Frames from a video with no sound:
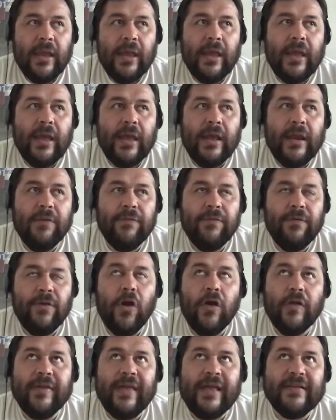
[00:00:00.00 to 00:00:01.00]
And I thought,
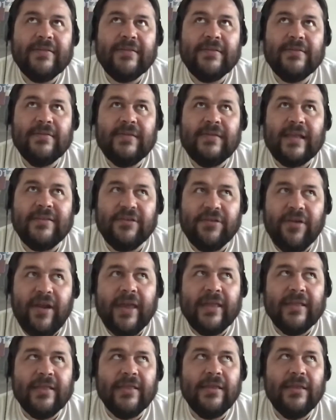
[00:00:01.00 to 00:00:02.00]
oh, that's
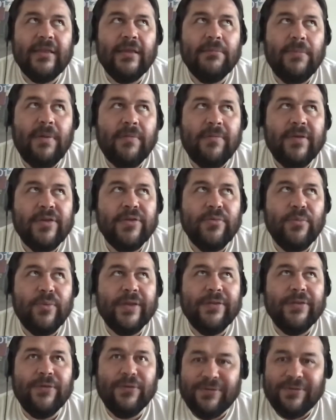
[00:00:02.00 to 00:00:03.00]
great. Maybe
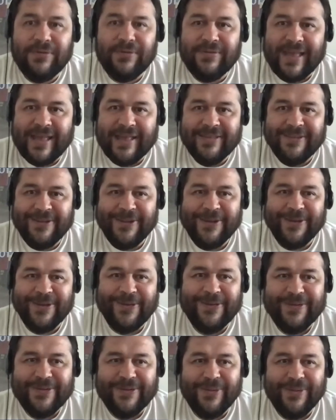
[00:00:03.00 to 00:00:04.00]
we use that,
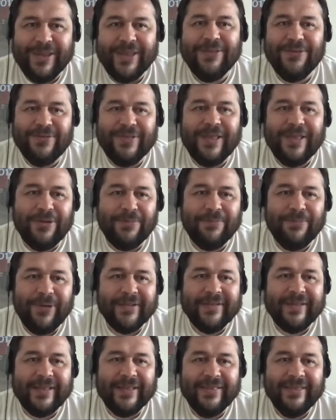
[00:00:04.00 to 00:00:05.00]
we can use that you're
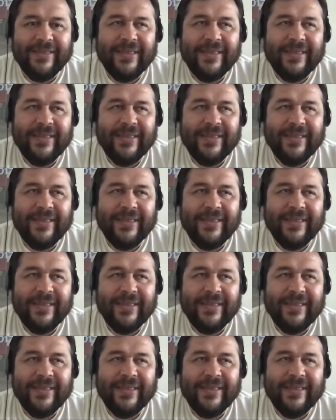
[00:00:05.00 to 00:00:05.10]
pregnant.